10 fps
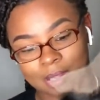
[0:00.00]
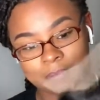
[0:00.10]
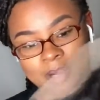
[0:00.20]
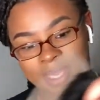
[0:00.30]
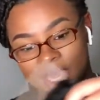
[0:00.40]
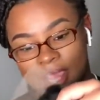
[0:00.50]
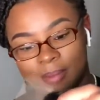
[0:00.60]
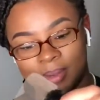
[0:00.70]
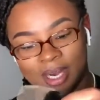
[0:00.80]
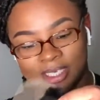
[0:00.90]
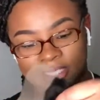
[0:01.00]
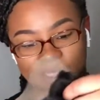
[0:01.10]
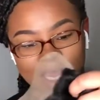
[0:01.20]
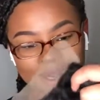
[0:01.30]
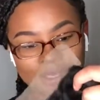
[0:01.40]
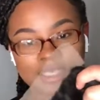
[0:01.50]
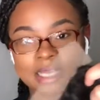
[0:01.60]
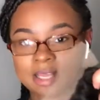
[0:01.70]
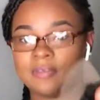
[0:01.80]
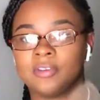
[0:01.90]
But yeah, but I just kind of
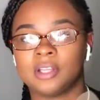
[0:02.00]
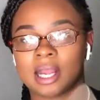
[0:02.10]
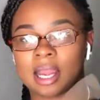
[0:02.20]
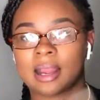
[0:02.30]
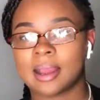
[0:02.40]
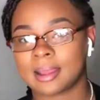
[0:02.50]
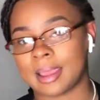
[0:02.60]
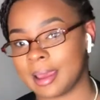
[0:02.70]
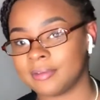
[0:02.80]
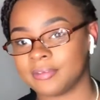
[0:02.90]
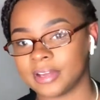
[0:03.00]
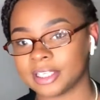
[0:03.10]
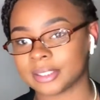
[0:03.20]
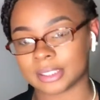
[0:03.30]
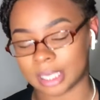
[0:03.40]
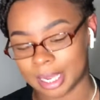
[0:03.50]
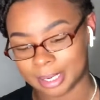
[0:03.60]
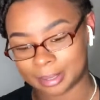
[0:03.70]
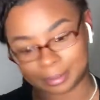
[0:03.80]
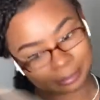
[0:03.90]
did feel like I got catfished.
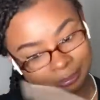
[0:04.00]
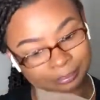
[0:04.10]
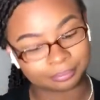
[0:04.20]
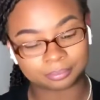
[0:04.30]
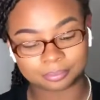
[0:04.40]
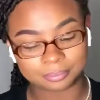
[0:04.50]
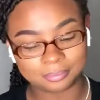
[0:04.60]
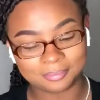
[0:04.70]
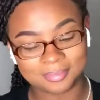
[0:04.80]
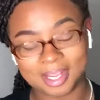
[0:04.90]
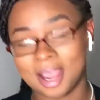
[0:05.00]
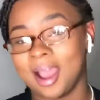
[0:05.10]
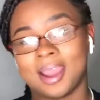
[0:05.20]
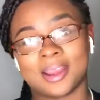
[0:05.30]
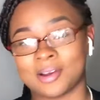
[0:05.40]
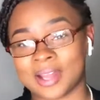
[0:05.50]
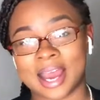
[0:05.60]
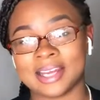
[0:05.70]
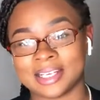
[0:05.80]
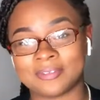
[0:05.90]
Like, I ain't gonna
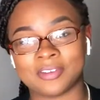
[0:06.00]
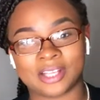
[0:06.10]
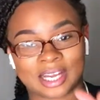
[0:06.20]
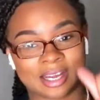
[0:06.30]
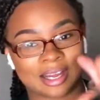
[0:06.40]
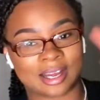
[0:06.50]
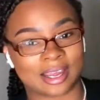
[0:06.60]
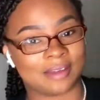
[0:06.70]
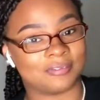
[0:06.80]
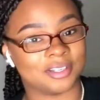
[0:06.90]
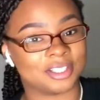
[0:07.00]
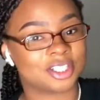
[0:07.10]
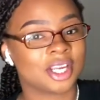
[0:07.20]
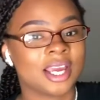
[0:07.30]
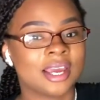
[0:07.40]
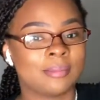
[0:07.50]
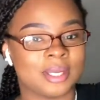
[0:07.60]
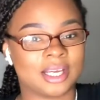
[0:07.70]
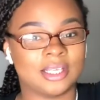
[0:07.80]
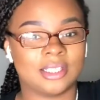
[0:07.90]
lie, I did feel like I got catfished
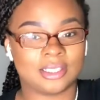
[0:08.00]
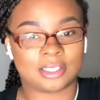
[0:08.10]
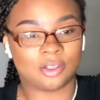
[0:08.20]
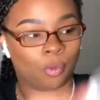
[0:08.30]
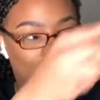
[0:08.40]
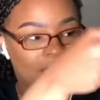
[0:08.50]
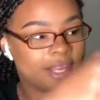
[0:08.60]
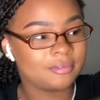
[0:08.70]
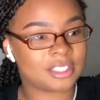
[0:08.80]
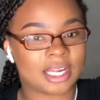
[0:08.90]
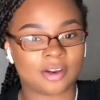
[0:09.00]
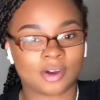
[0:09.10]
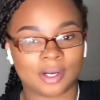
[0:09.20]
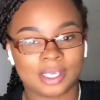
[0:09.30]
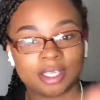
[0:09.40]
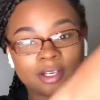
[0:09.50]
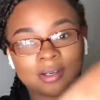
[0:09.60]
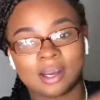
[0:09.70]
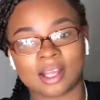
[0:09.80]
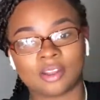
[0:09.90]
because the waves that are on here
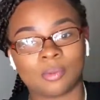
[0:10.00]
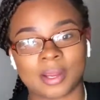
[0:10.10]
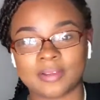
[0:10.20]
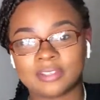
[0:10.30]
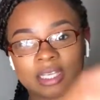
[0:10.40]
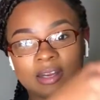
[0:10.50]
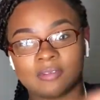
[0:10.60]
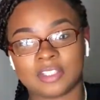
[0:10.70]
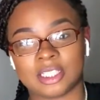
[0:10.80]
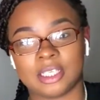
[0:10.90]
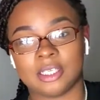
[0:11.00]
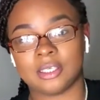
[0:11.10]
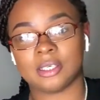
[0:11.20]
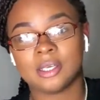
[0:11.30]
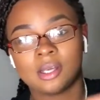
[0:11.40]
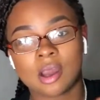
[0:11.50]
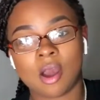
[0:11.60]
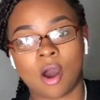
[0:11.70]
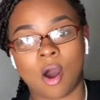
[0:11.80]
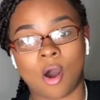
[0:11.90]
are not the waves that I've seen
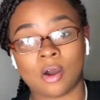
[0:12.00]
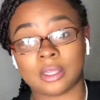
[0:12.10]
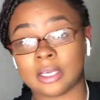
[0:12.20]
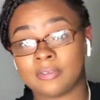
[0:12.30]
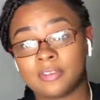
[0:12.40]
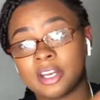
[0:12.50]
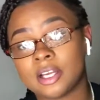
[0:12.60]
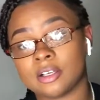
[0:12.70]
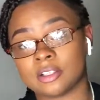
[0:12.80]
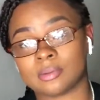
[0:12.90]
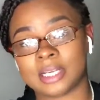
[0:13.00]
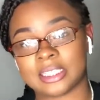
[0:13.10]
on their videos when they